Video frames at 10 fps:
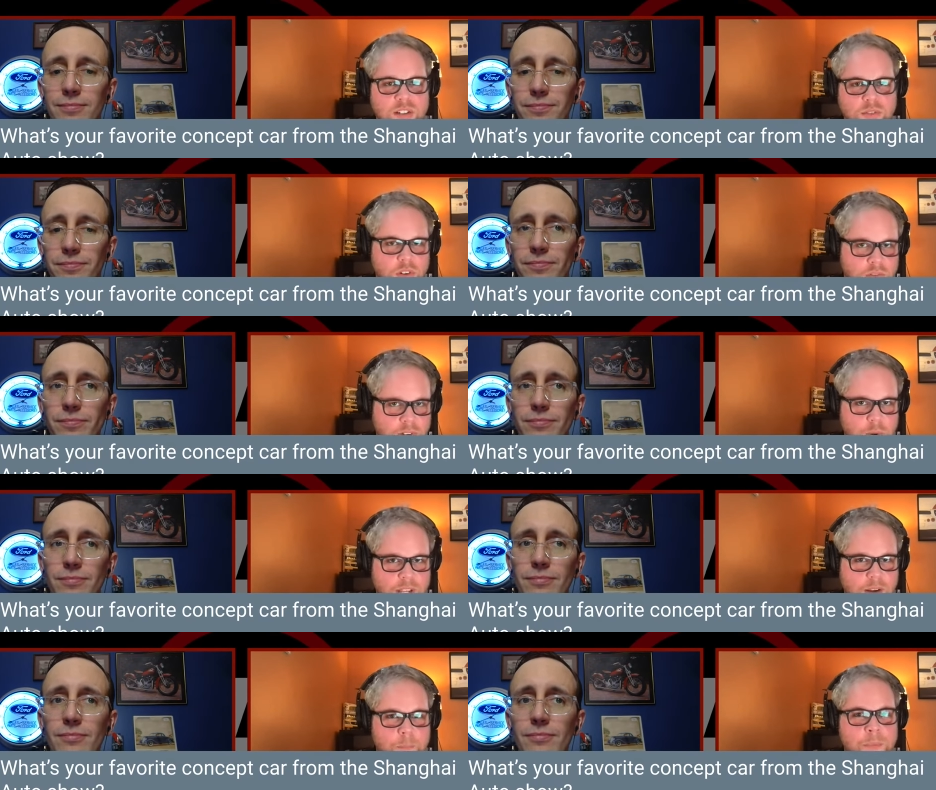Speaker 1: of your
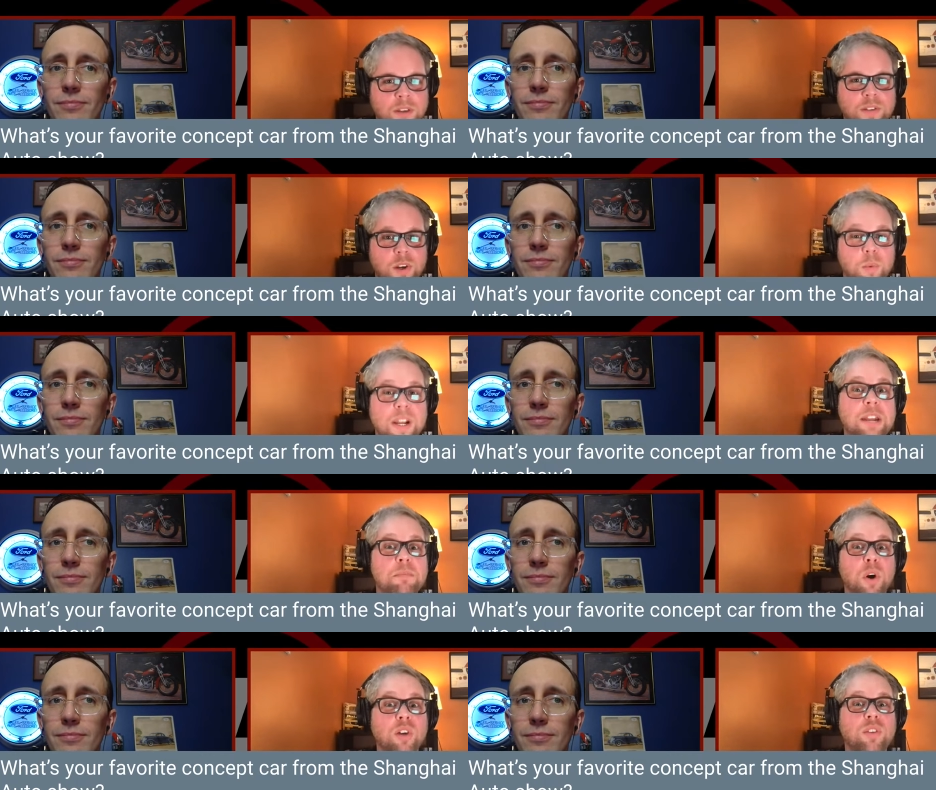voting. So we
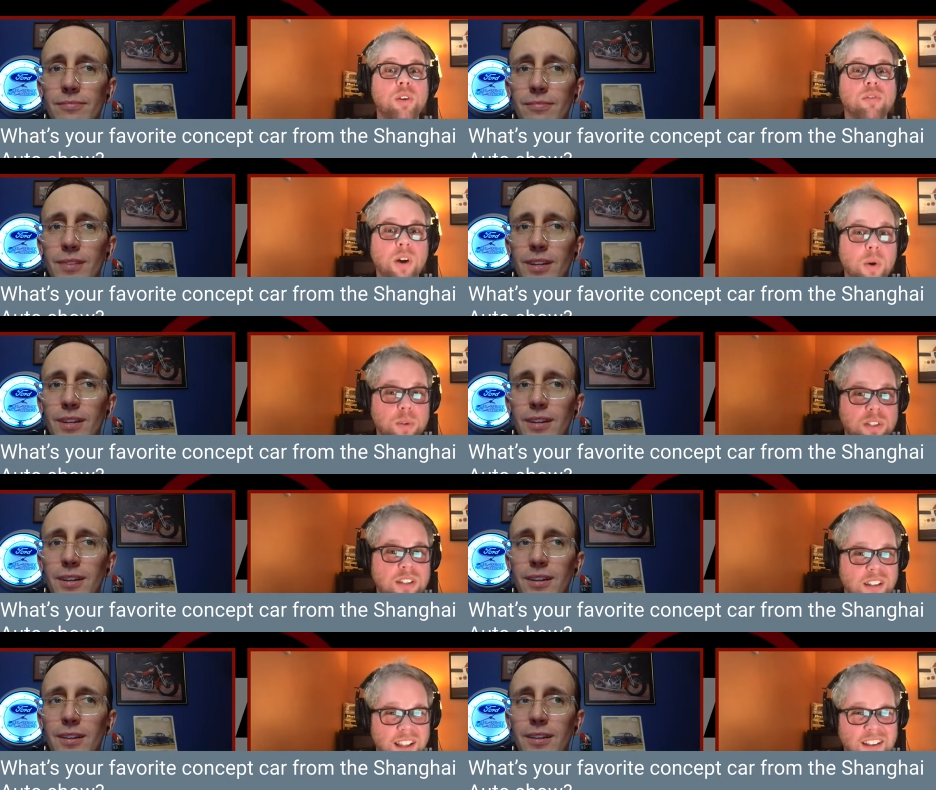need more of you to vote
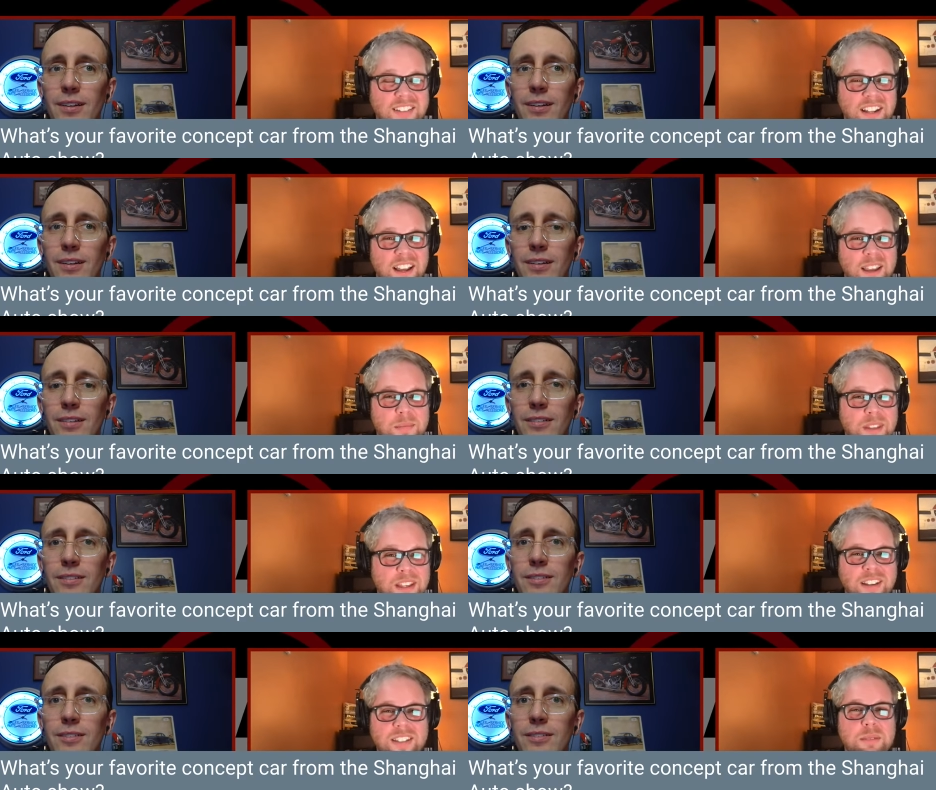next time
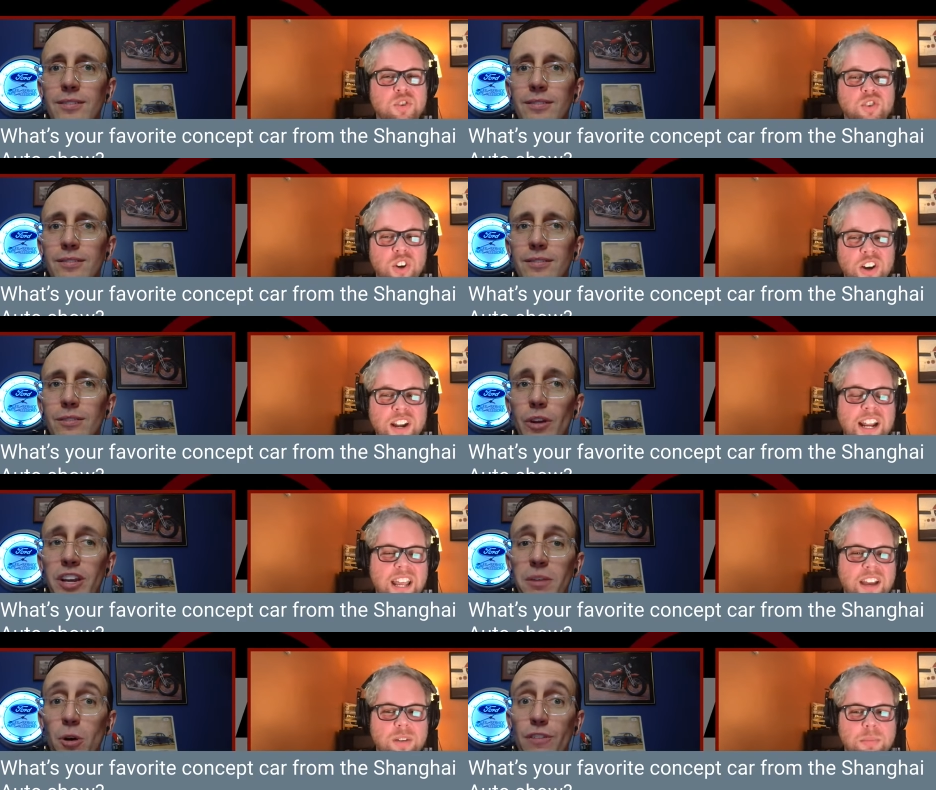because I'm sure not
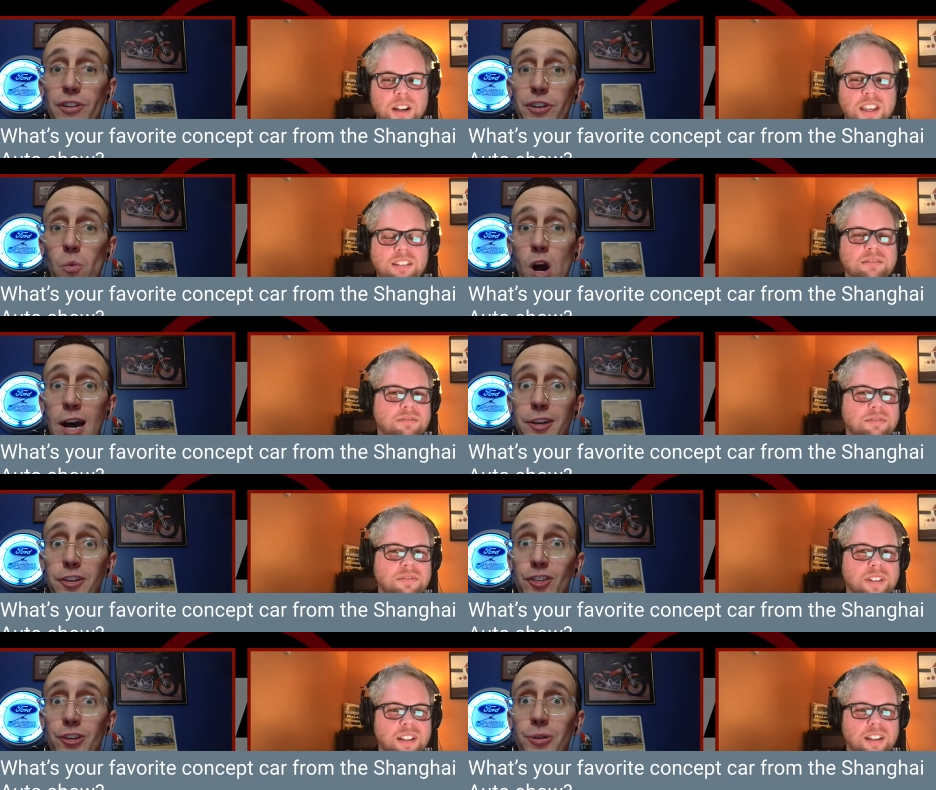we need everybody... more of you to
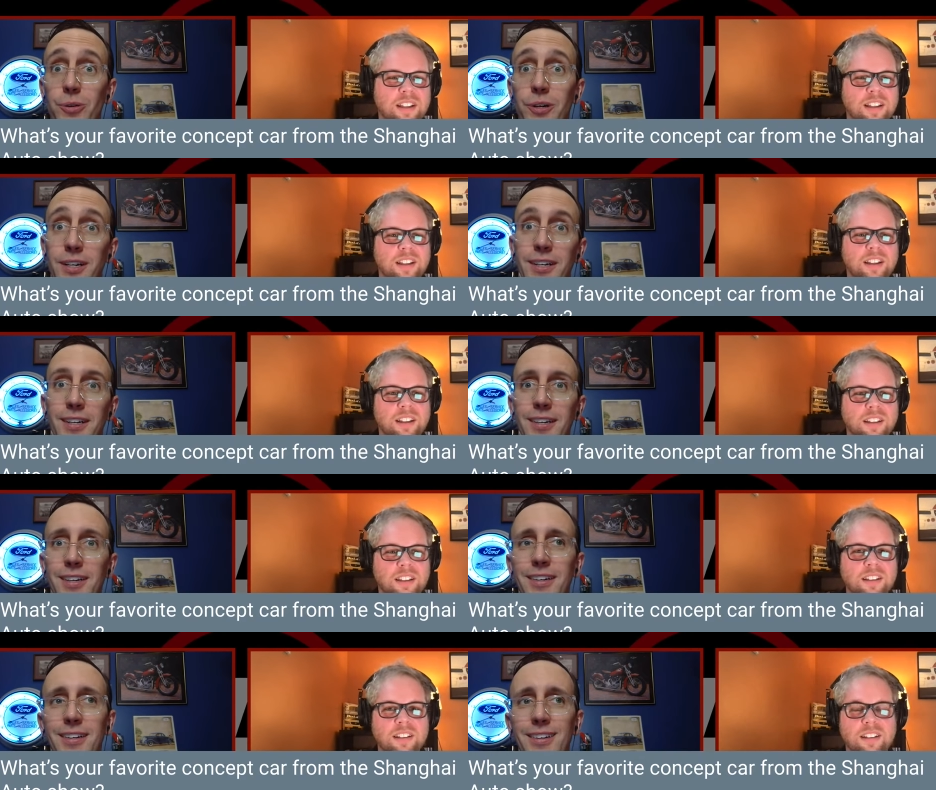watch
Speaker 2: too.
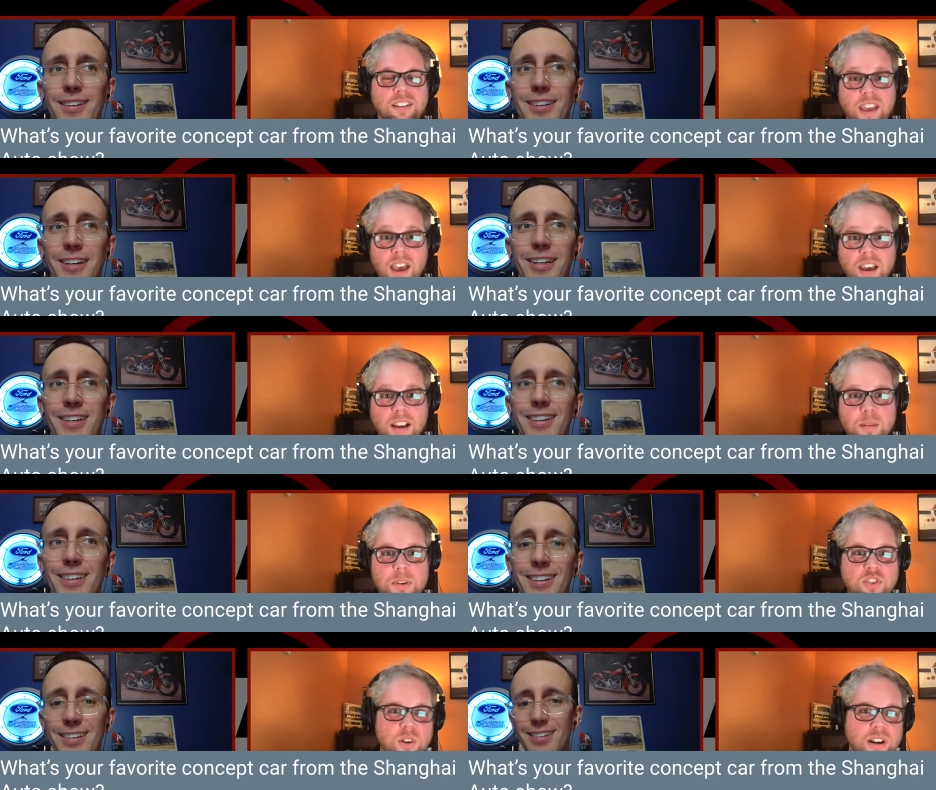Eh,
Speaker 1: yeah,
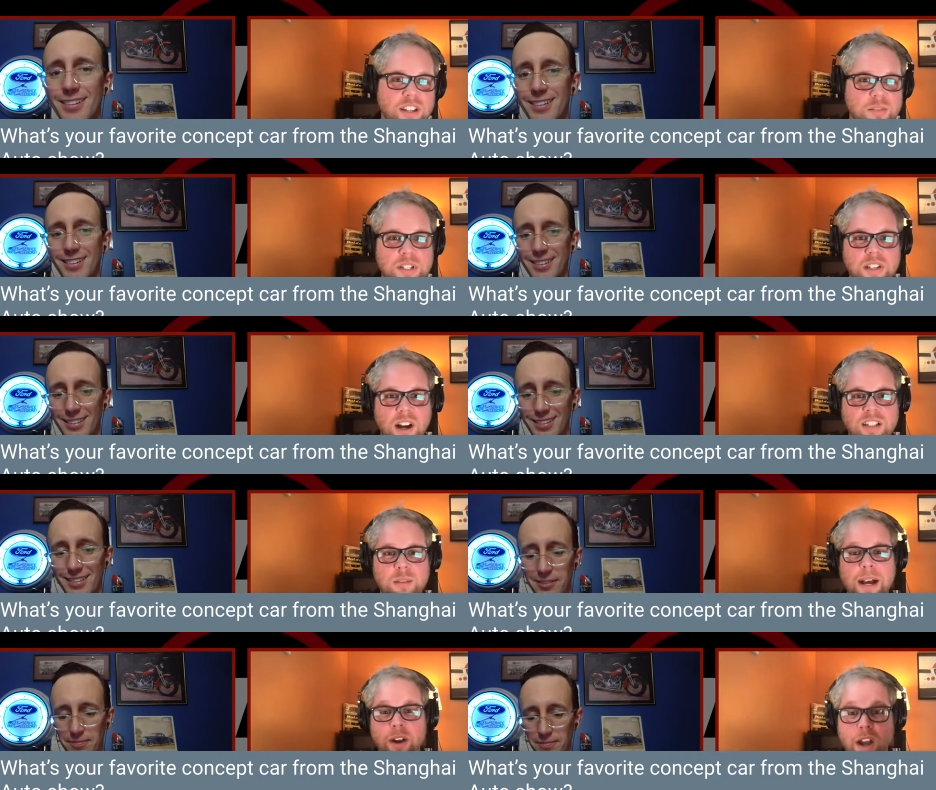come and join us. We
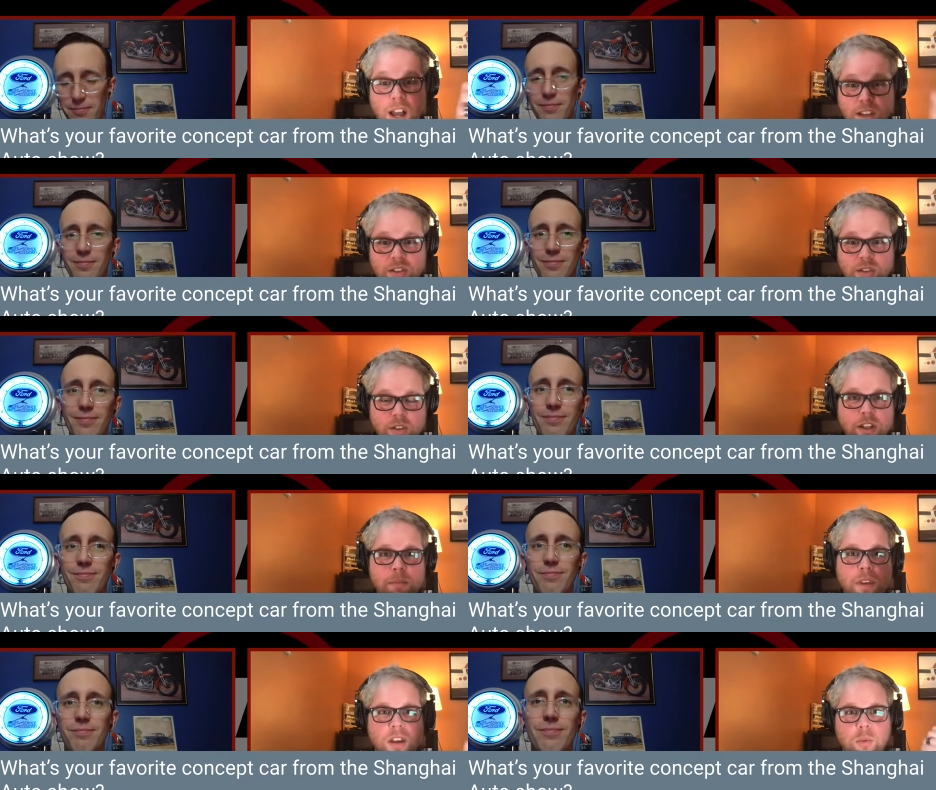talked about ice
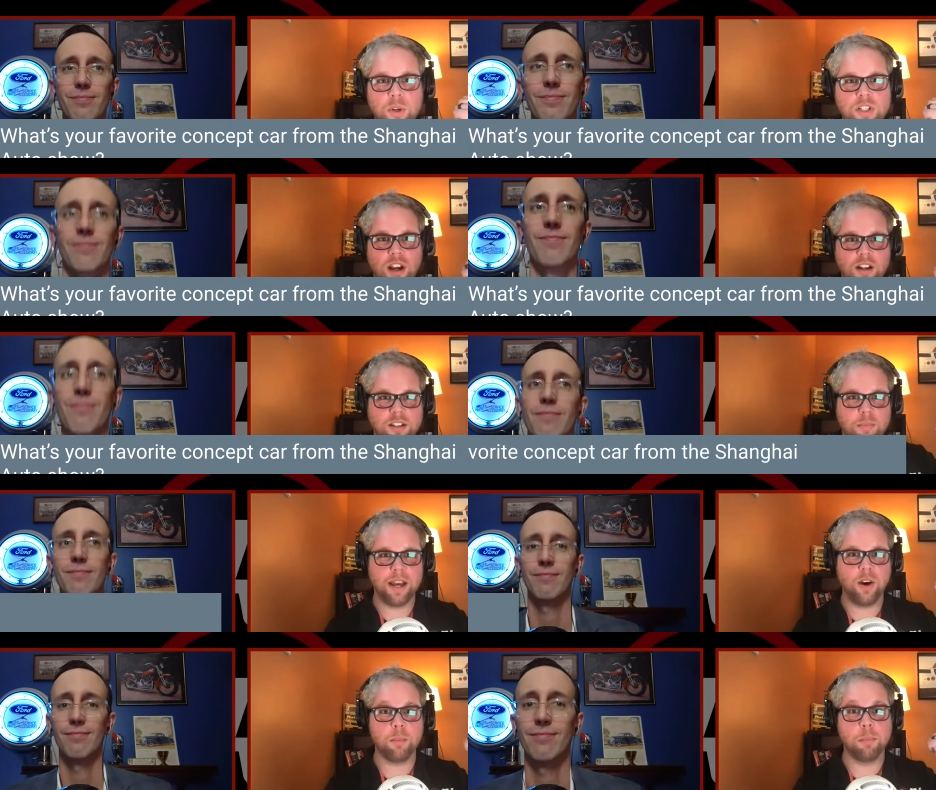cream. We talked
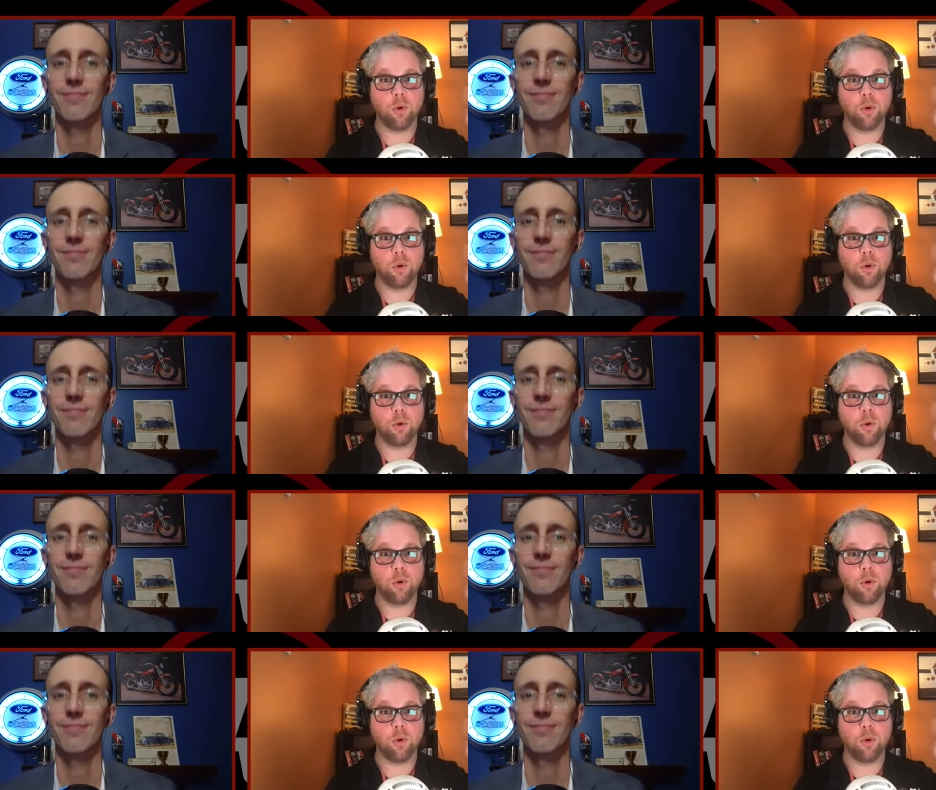about